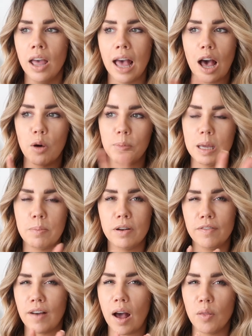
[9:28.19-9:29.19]
how people
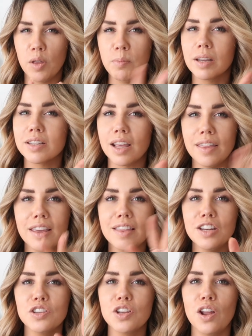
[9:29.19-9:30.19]
have found them because I think
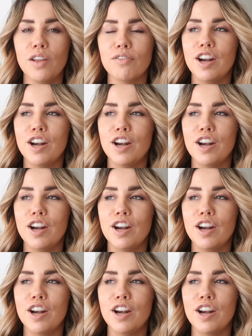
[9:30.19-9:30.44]
they're just kind of